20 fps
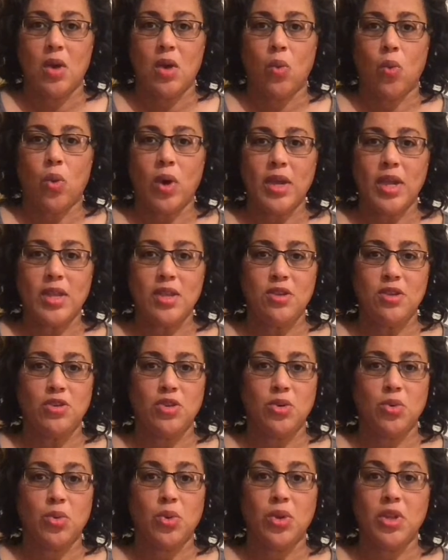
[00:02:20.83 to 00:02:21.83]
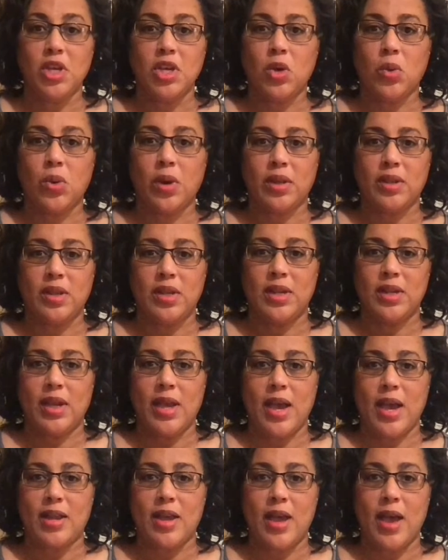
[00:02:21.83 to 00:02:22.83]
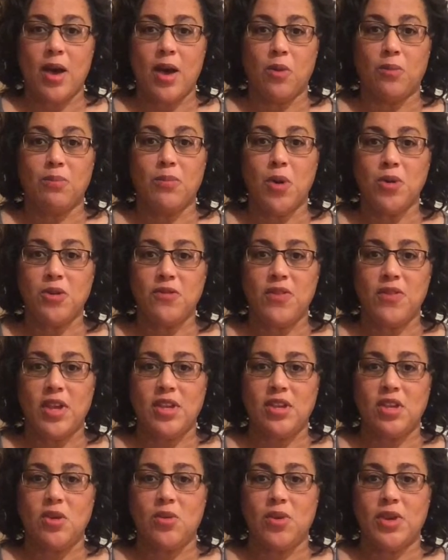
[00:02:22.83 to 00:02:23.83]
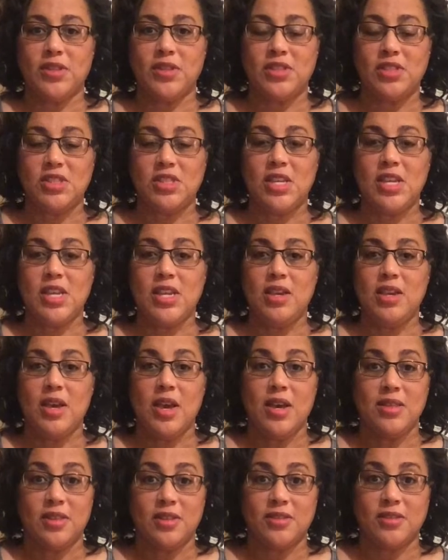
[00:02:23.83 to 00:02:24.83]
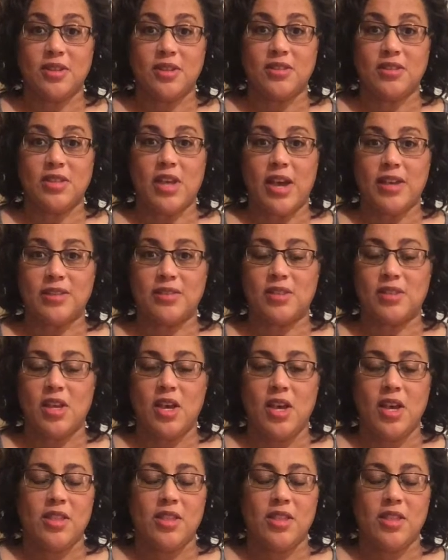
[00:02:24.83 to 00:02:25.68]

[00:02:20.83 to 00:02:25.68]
What can you do really quickly to kind of help motivate you and see the success?